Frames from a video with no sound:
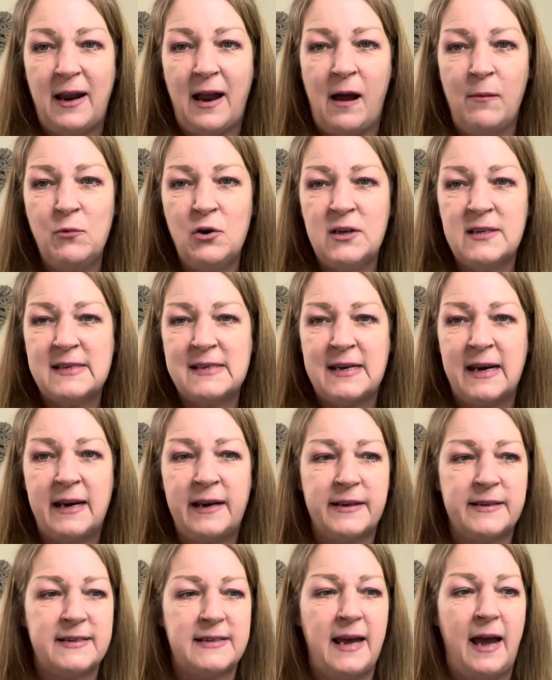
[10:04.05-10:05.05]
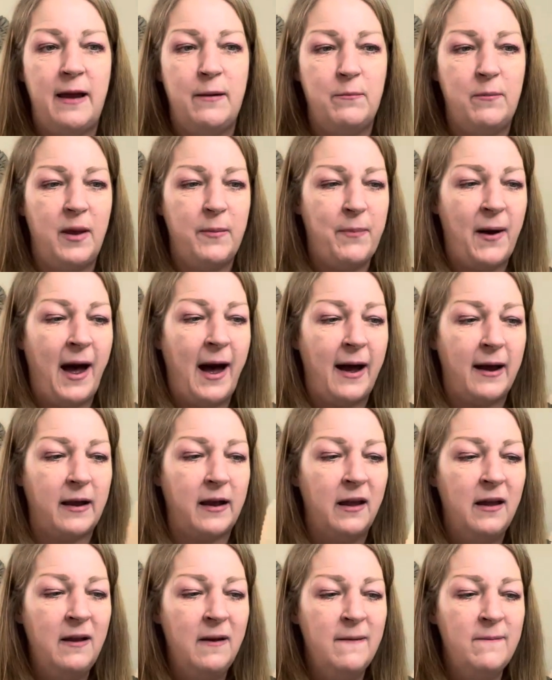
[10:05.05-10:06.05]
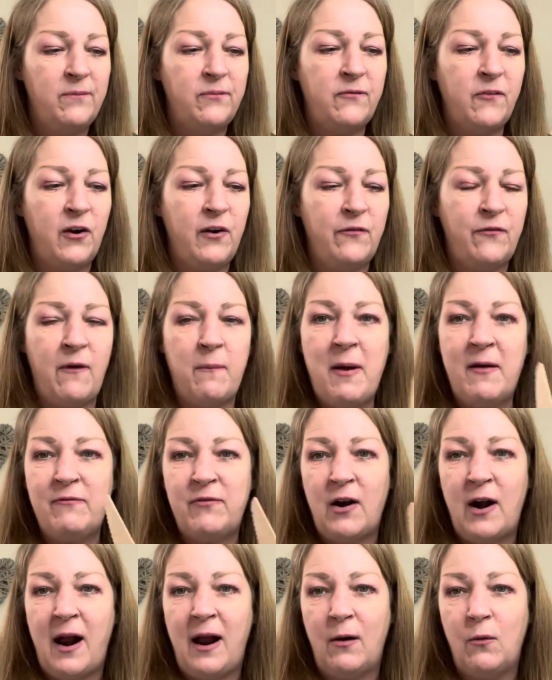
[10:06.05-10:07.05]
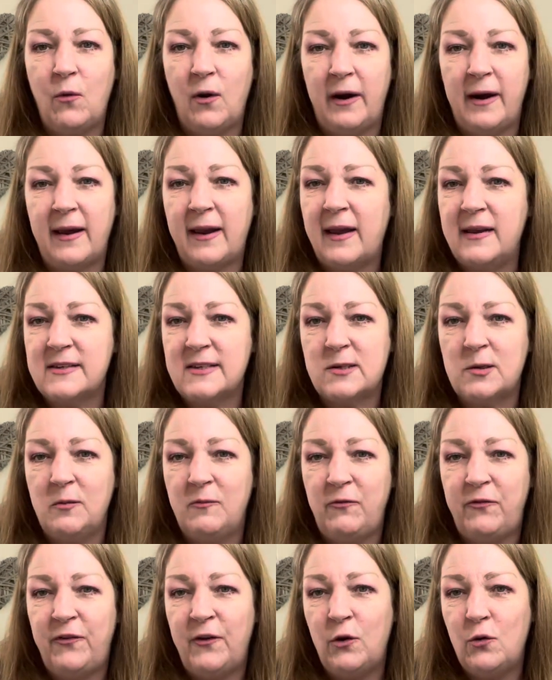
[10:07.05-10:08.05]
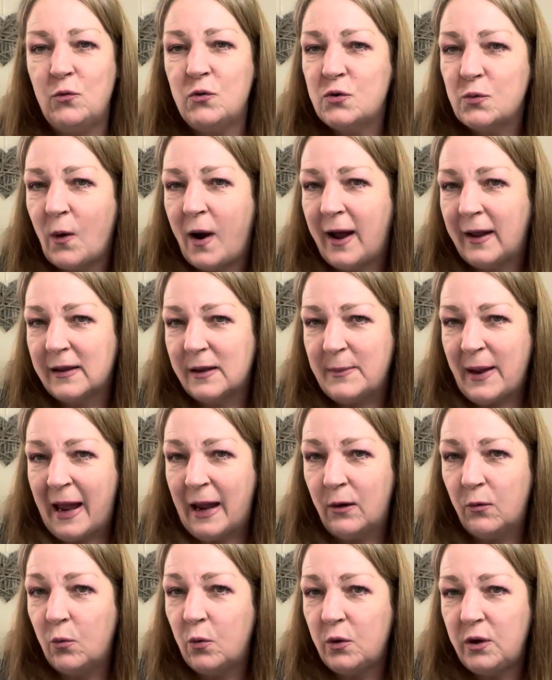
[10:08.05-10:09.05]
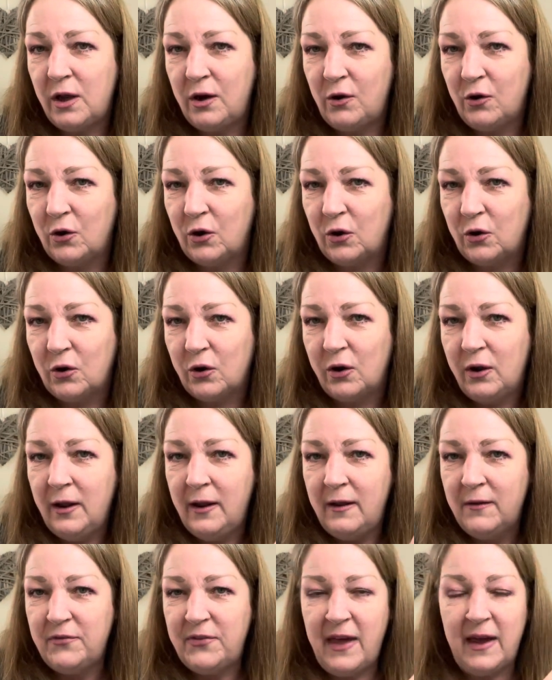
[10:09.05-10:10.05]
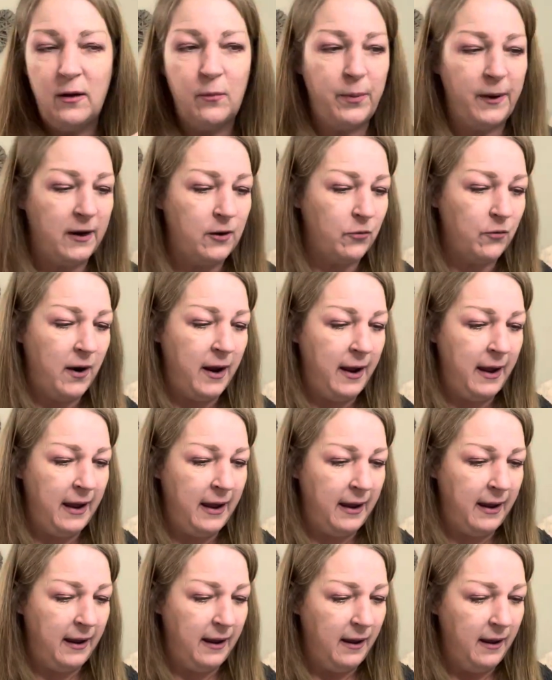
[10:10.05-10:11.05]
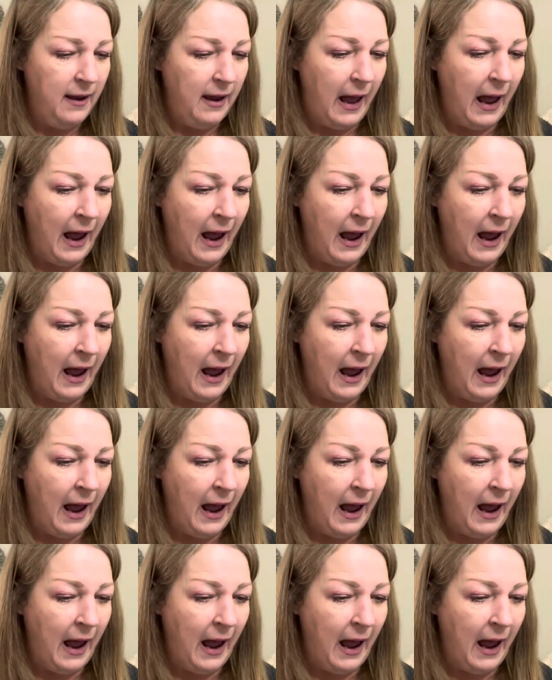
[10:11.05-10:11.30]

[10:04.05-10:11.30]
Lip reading: I'm going to stick a set in my bag for if I'm ever out and I get some food while I'm out, you know, they'll be great.